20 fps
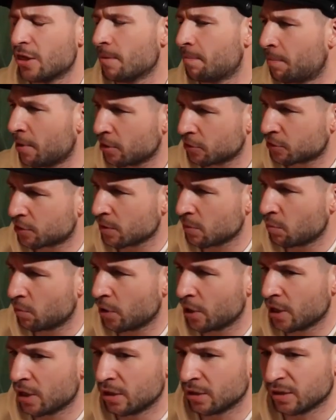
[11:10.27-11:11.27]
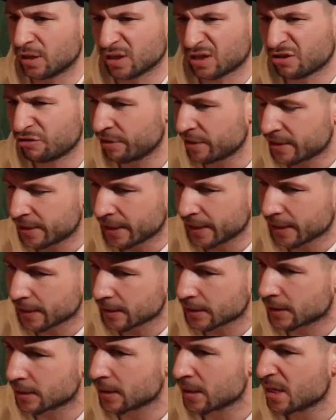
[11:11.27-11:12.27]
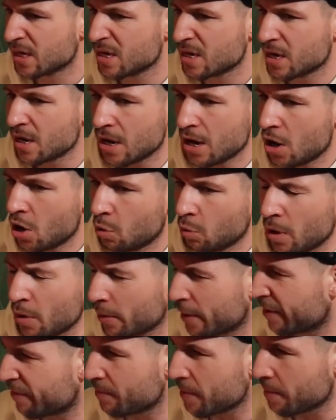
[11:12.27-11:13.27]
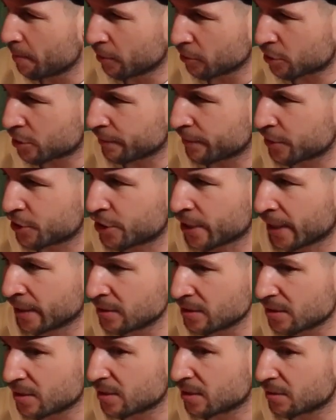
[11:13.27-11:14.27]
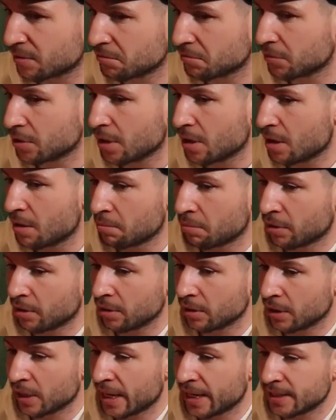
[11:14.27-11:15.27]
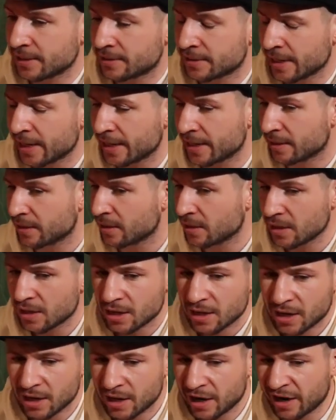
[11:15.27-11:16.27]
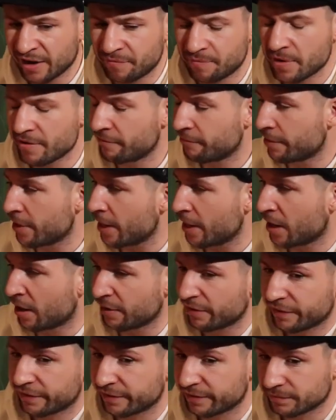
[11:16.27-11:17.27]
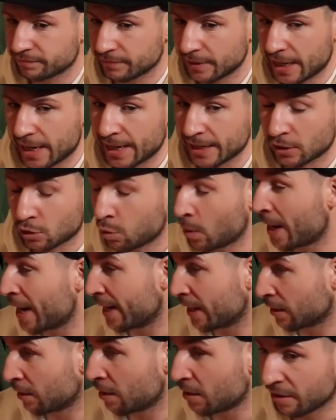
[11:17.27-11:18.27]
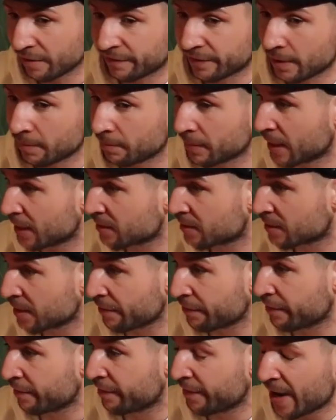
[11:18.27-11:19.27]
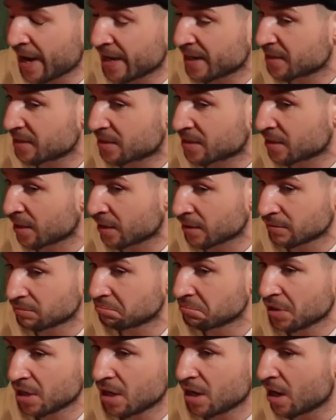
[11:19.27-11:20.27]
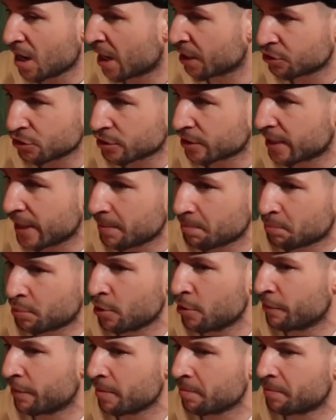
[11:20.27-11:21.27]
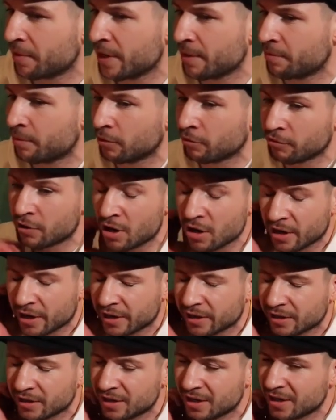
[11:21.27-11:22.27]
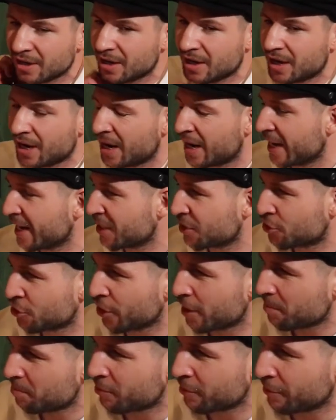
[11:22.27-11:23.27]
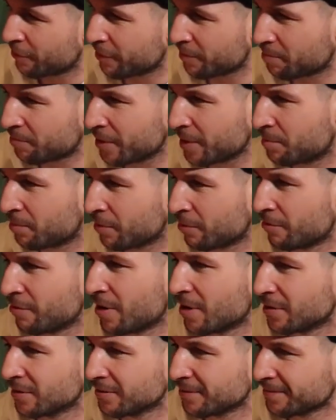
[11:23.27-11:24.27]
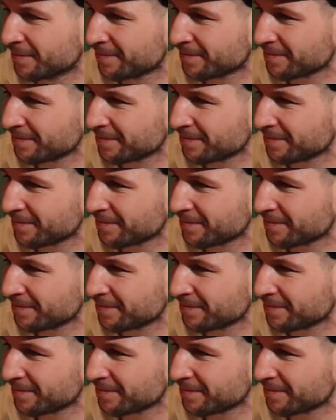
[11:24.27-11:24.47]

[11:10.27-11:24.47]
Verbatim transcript: the boxing world, the critics, won't give me much of a chance. But like I say, I've been written off in quite a lot of them last seven fights, and I just keep proving people wrong, and I enjoy proving people wrong.